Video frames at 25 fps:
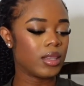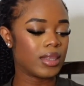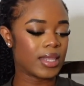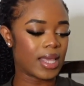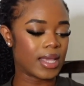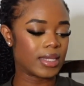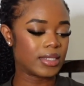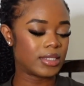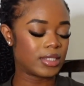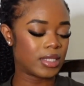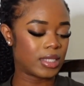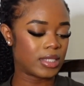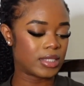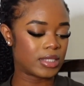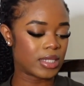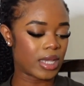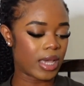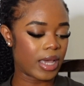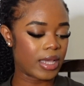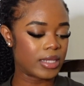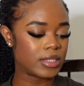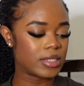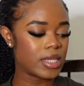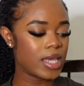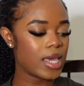that's the
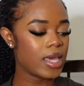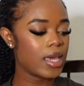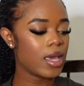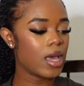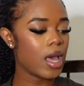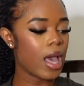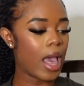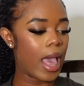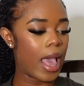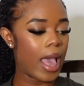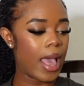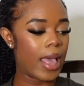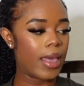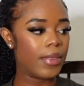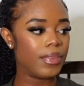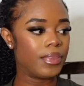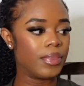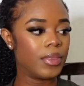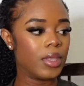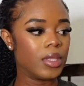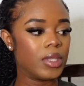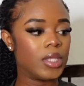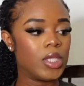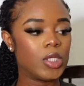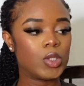sizing
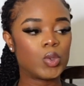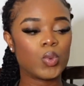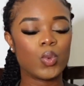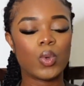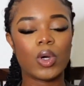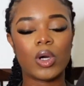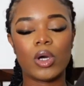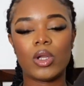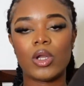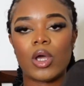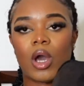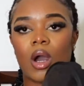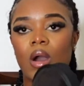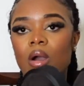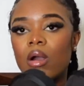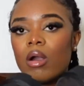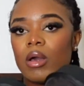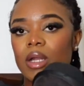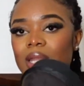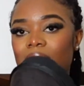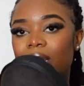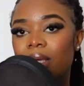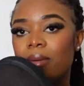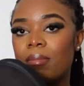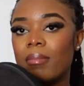and this one i
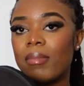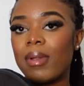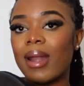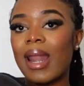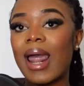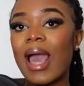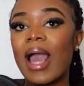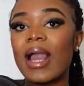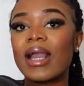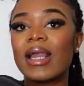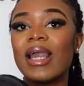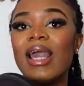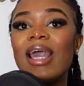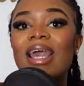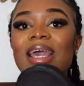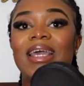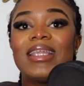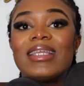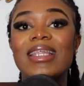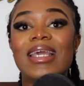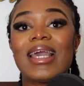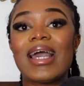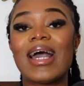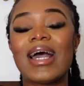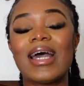got it in black
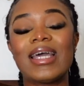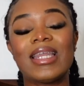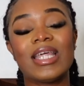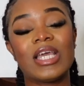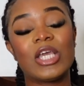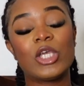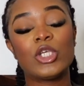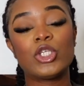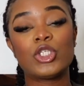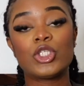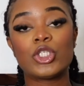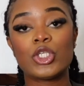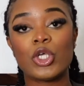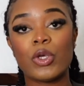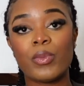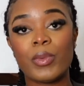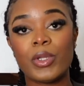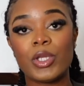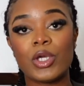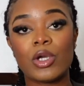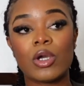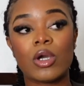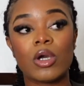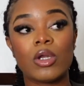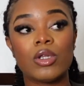they had it in so
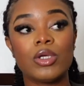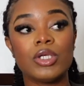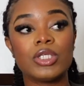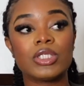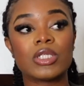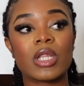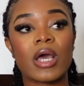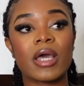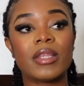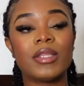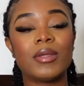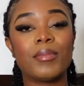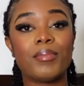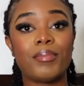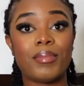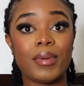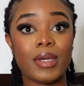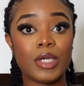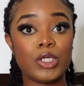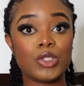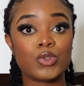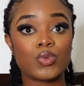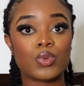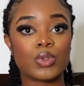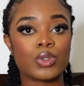many colors like the
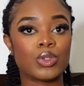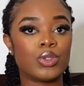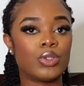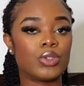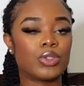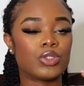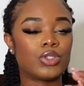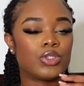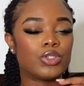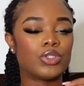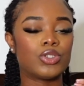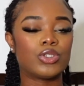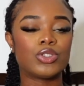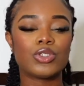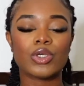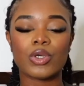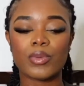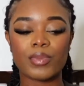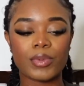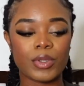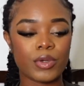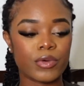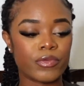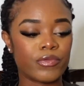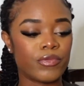beige one looked so
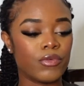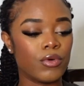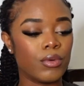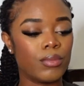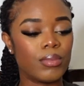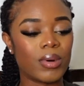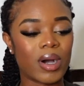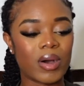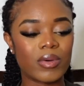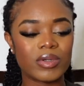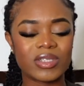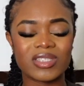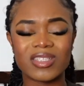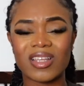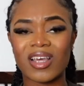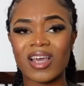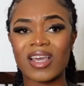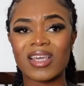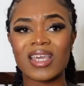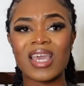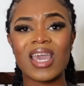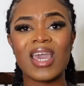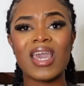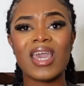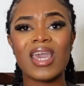beautiful but i was
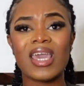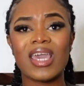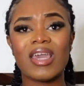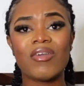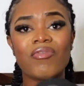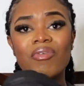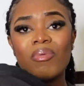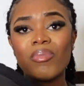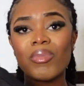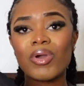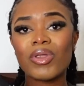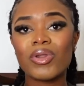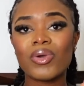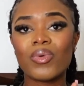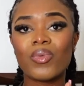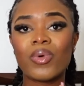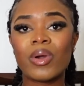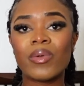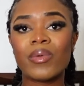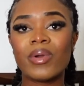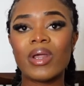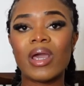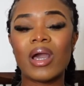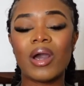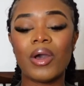like if i'm gonna
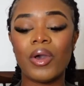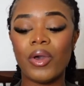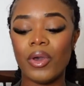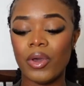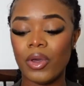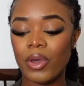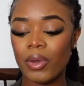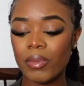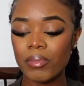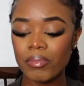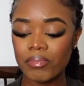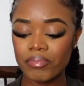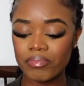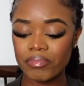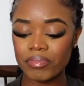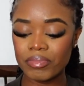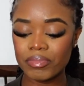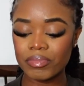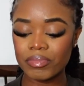wear it at home